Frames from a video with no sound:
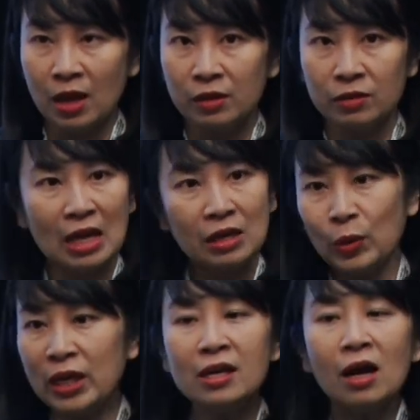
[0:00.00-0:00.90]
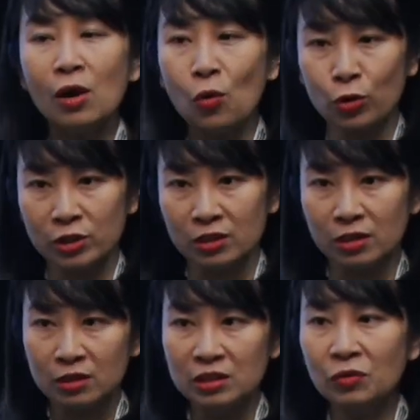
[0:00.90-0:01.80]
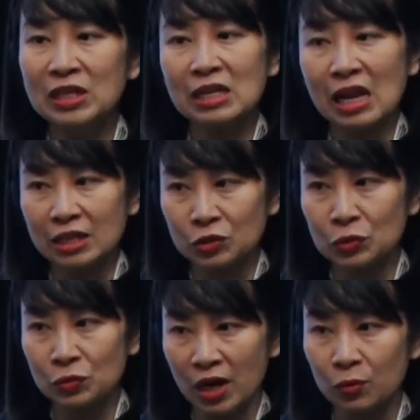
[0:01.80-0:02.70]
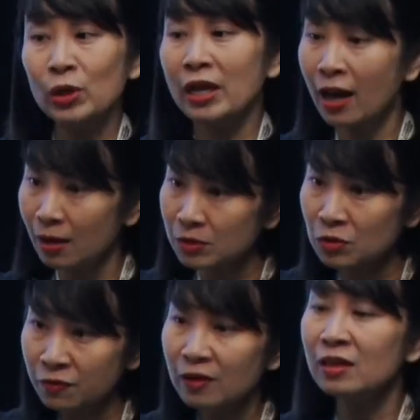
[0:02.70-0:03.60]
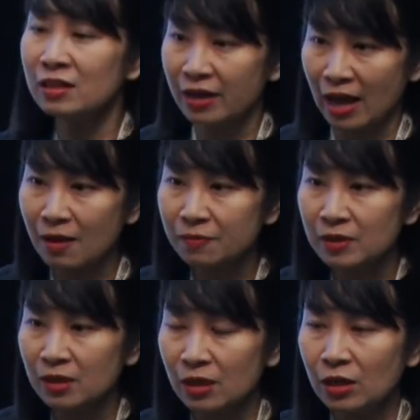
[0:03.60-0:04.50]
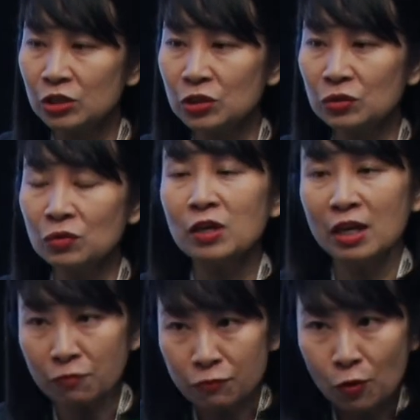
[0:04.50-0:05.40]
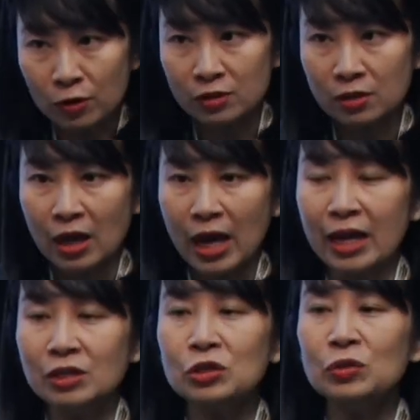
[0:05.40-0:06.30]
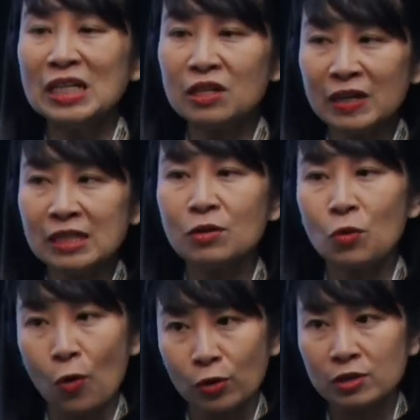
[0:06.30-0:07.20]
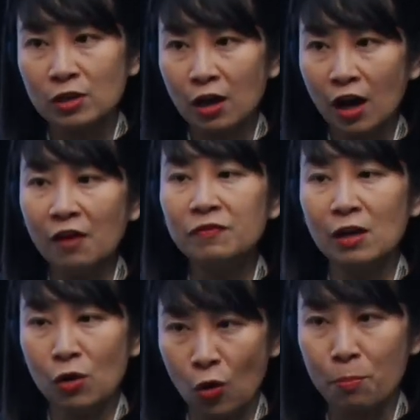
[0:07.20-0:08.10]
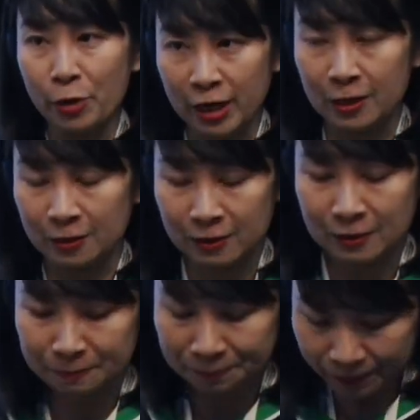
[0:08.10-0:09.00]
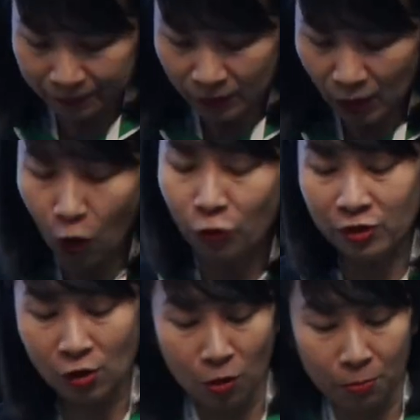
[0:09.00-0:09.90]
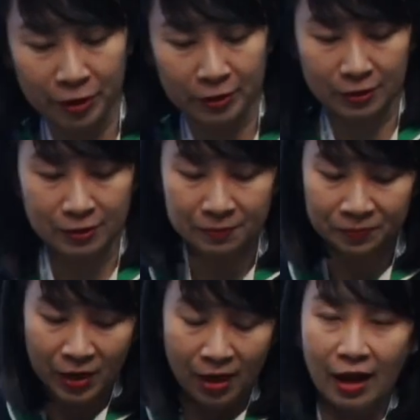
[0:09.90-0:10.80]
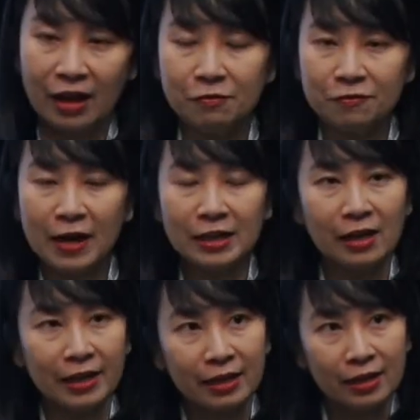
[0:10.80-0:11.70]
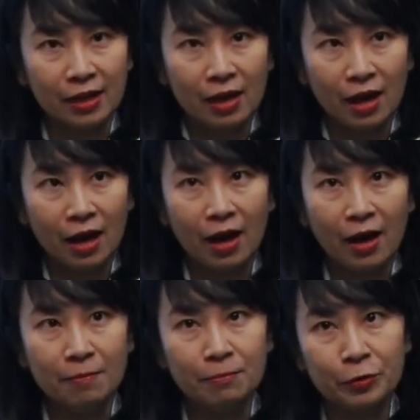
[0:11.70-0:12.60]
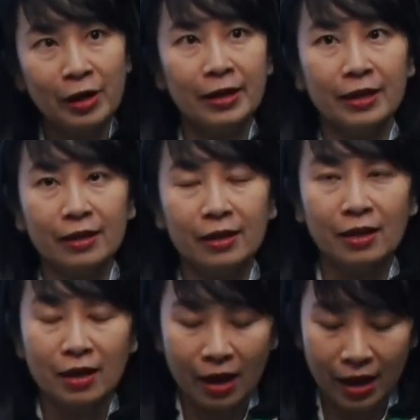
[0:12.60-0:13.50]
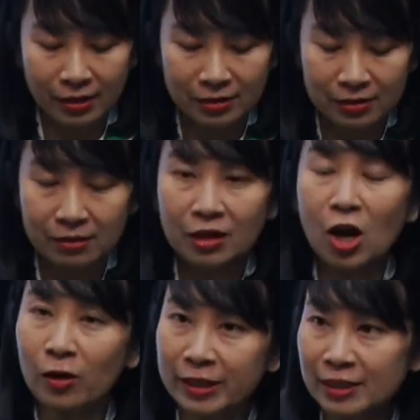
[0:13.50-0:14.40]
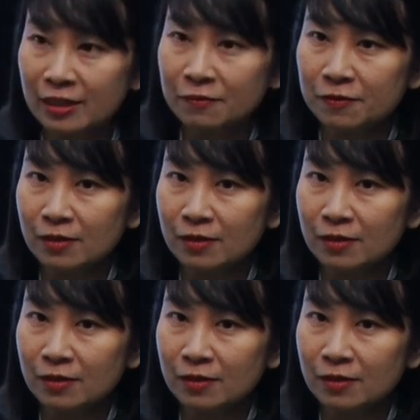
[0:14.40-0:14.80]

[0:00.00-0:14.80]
that we hear a lot during the last two days will help to fill the gap, to enforce, and to increase the cost of the lawbreakers on the lawbreakers. And finally, um, really, as collective,